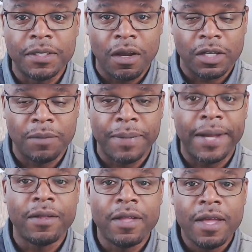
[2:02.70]
about
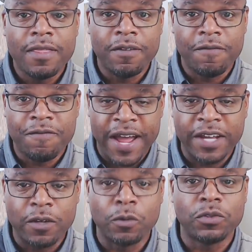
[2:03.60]
the FICO
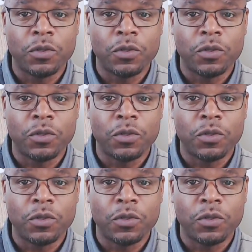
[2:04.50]
score.